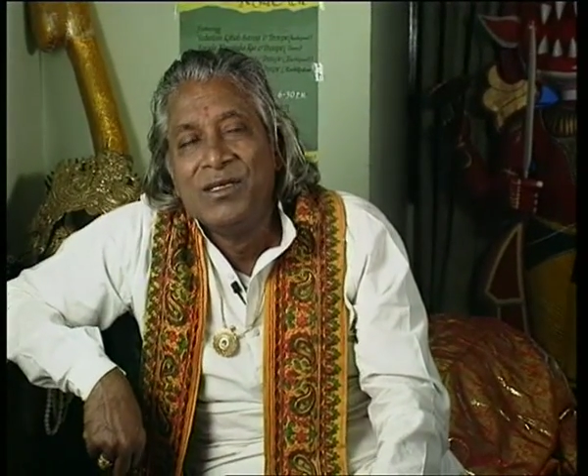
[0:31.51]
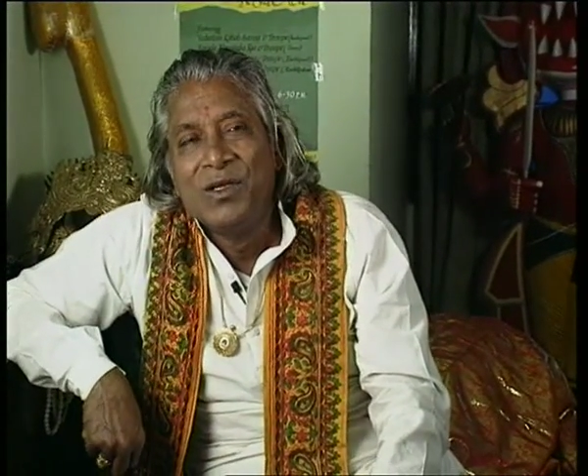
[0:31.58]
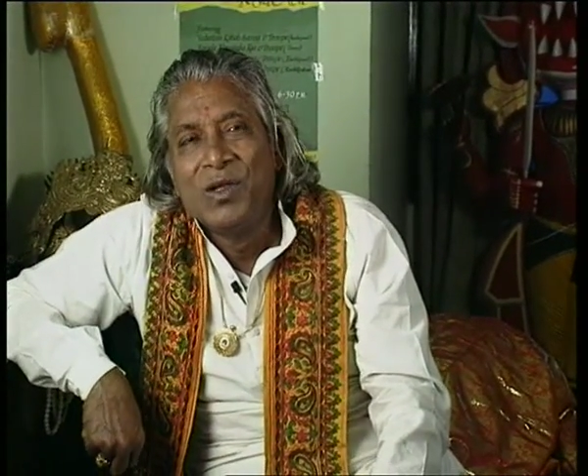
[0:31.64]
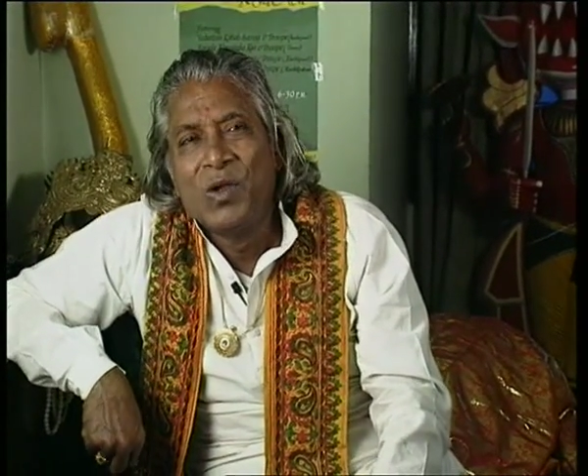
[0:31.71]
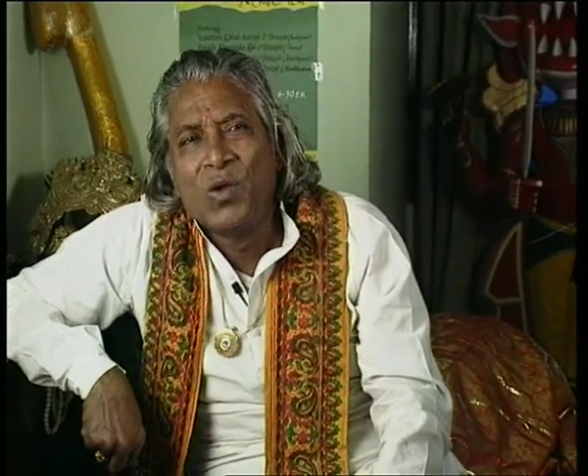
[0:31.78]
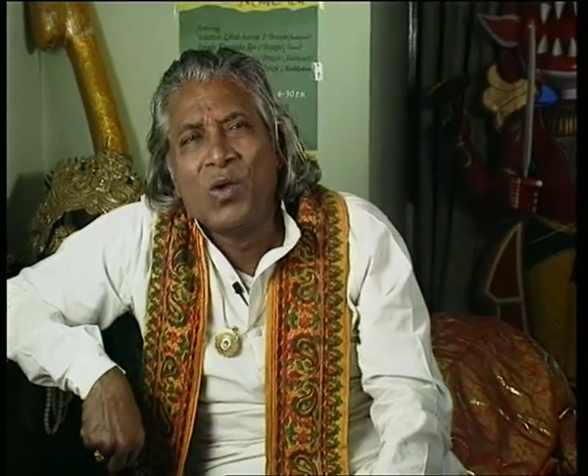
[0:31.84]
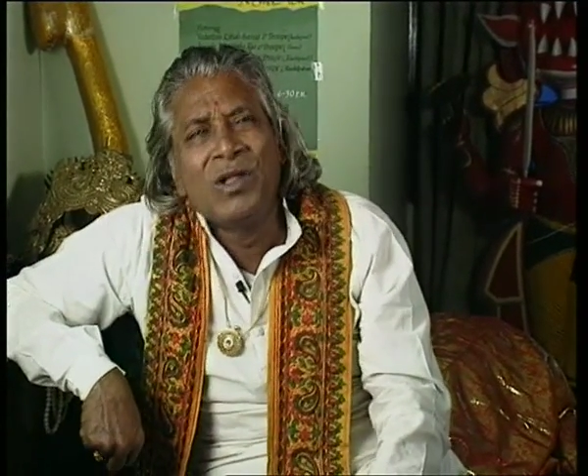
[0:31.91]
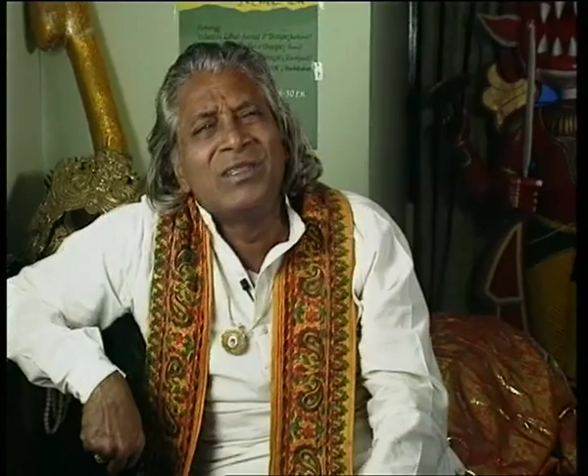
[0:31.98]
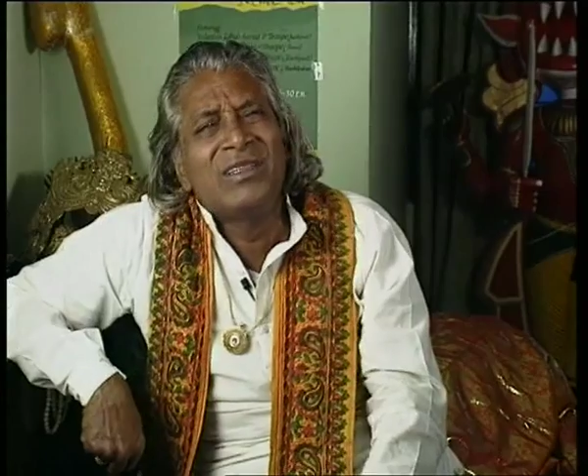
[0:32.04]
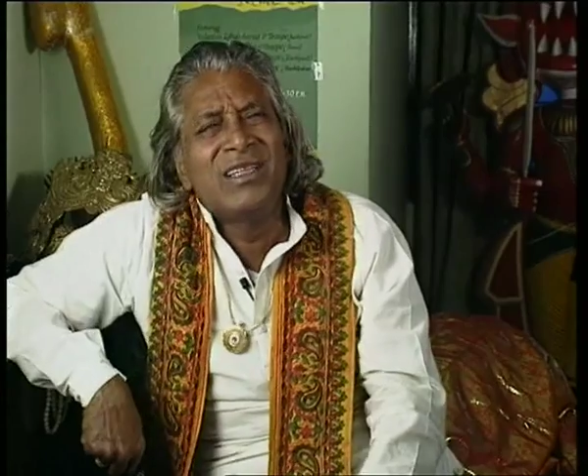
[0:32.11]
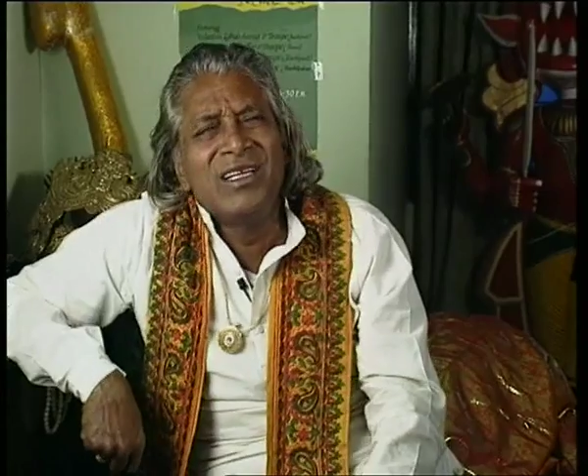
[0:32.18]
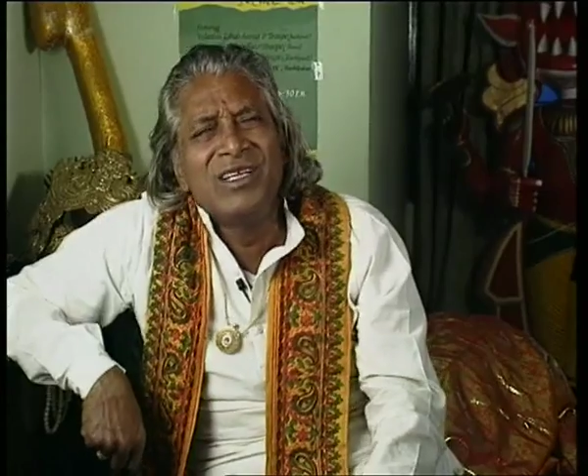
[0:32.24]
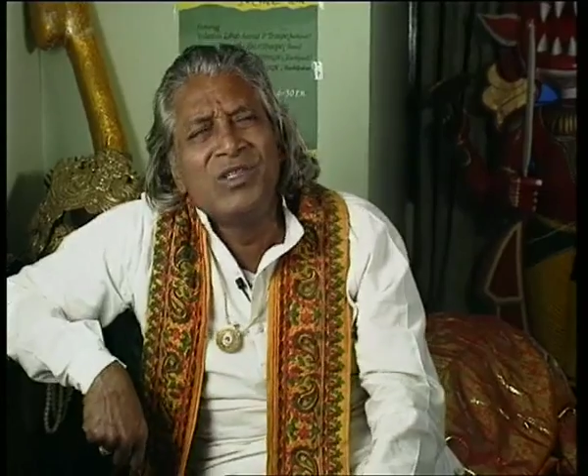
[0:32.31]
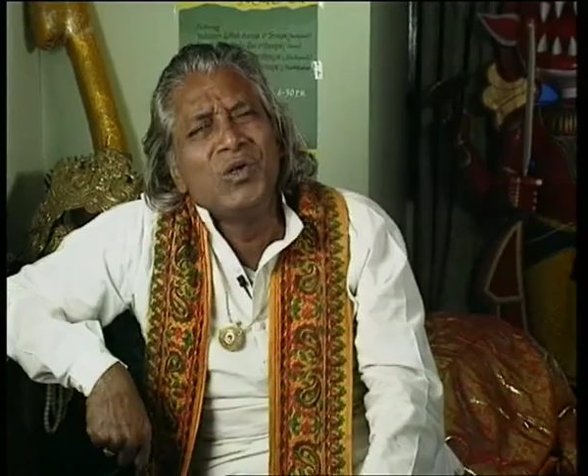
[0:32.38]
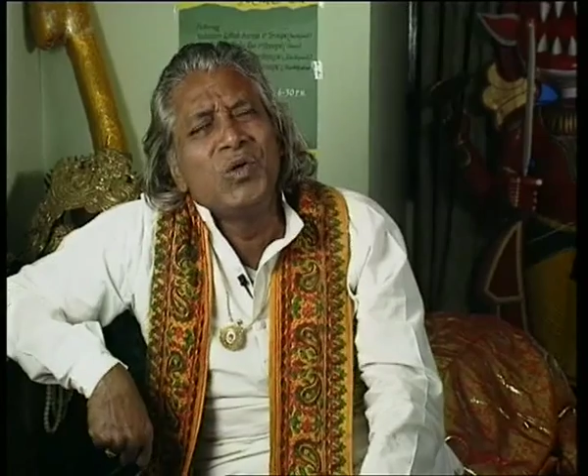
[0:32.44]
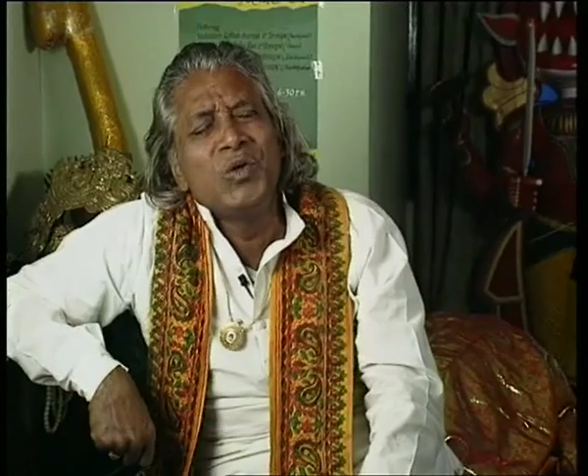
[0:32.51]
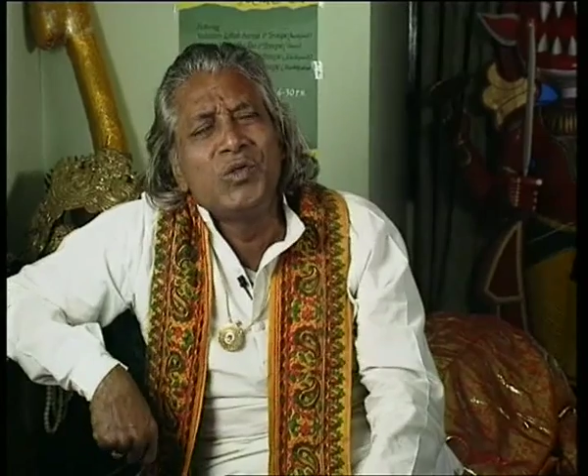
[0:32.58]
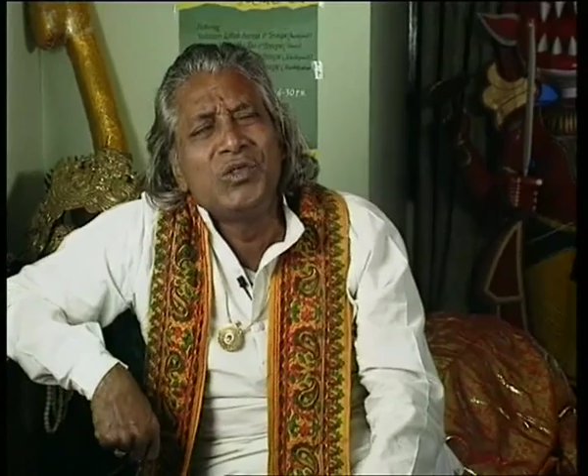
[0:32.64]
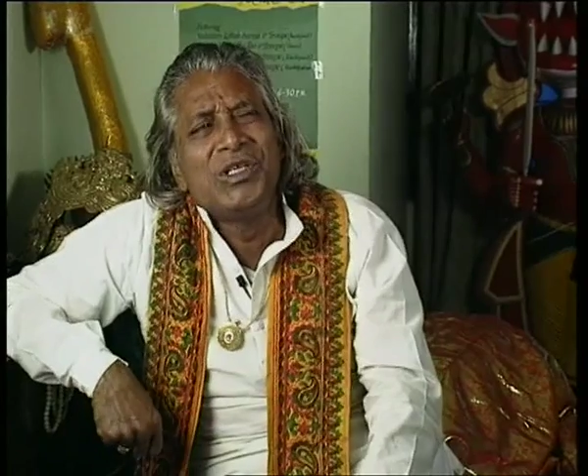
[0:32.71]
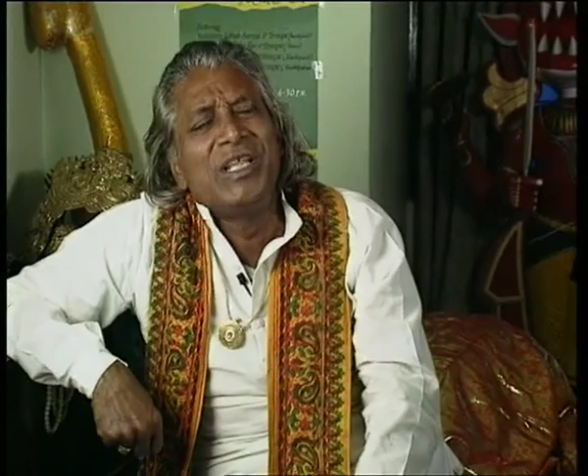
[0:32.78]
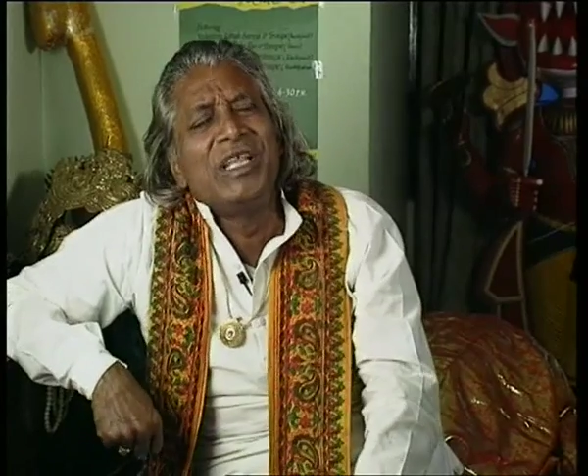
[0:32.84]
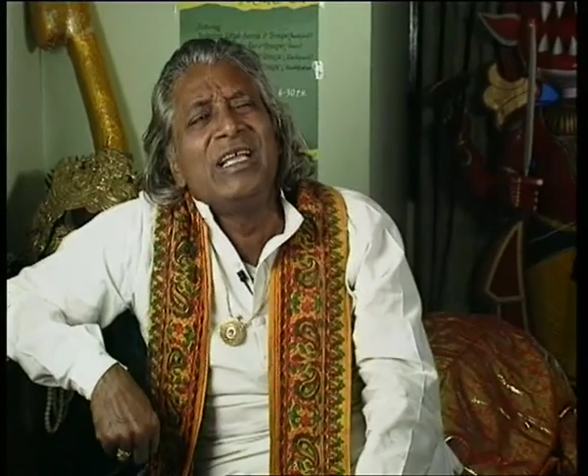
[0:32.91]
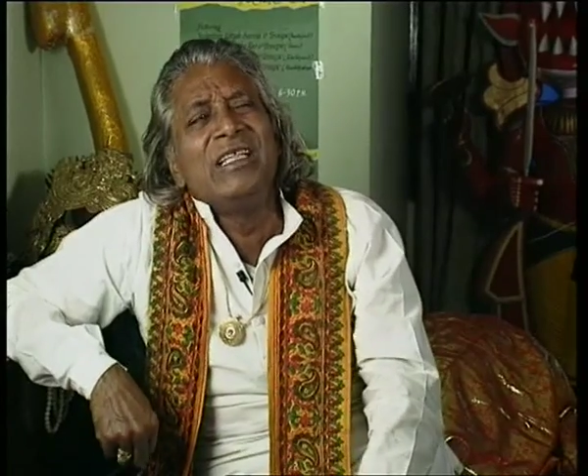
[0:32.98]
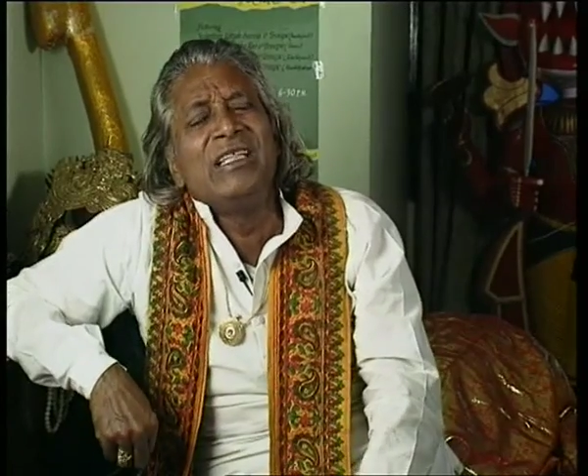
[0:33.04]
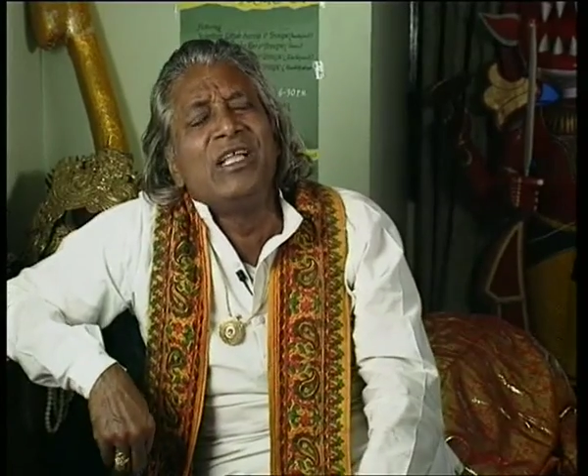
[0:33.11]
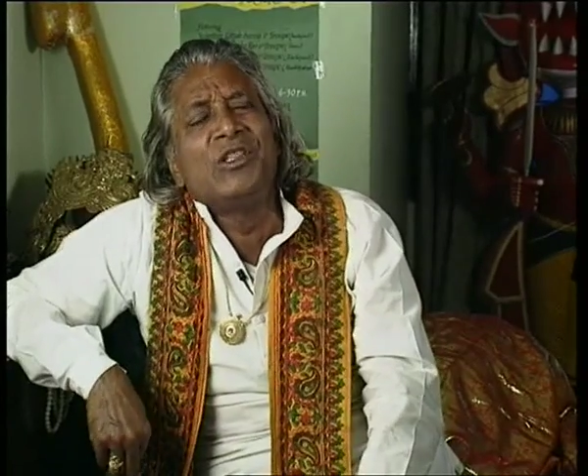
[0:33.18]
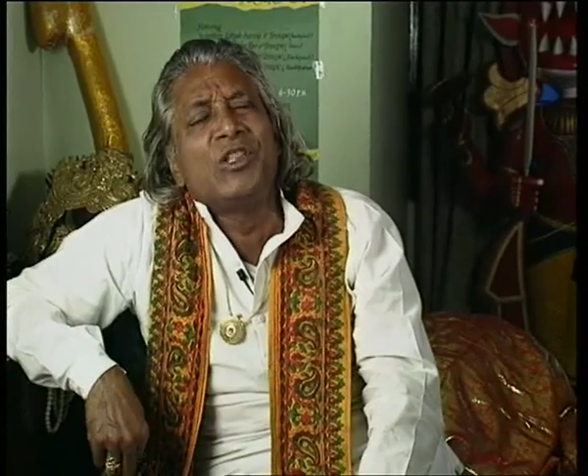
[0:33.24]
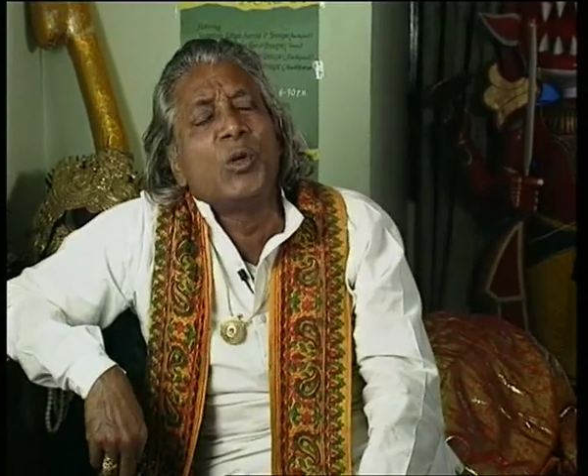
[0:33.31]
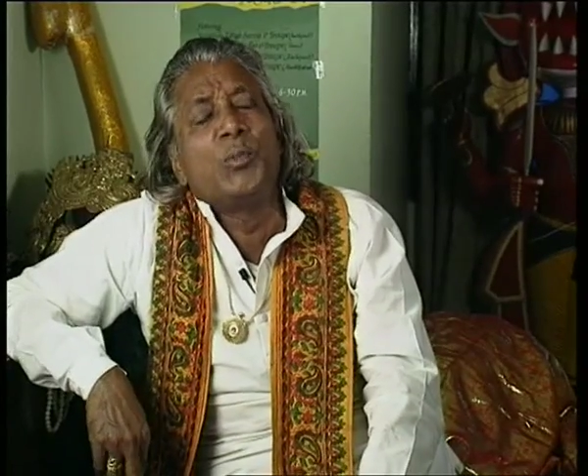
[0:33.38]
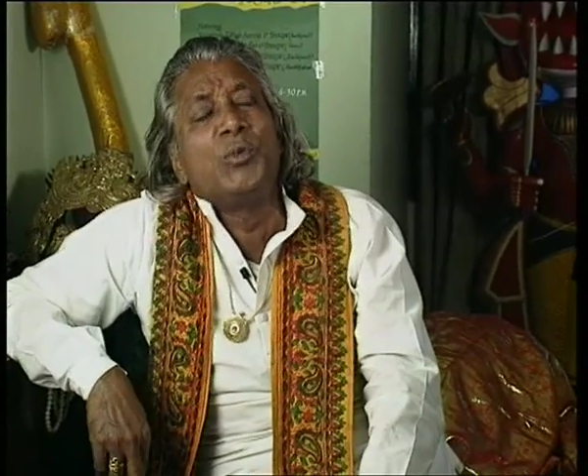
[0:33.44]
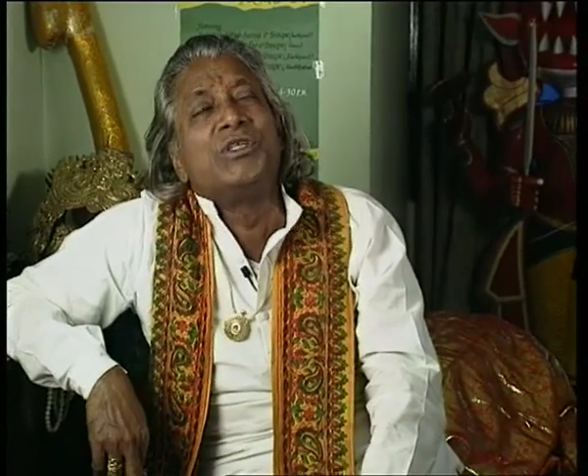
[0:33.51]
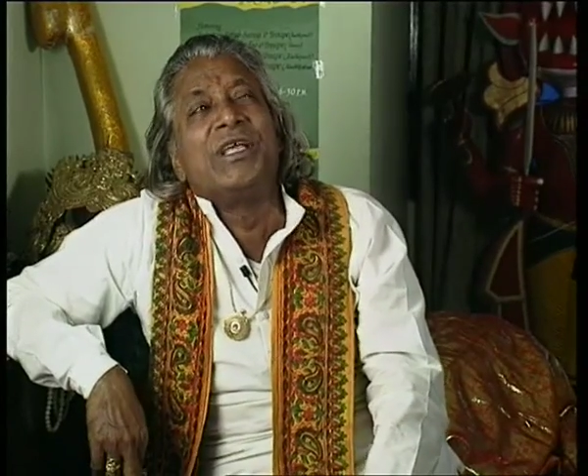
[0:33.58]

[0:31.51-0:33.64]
Due to decline in their status,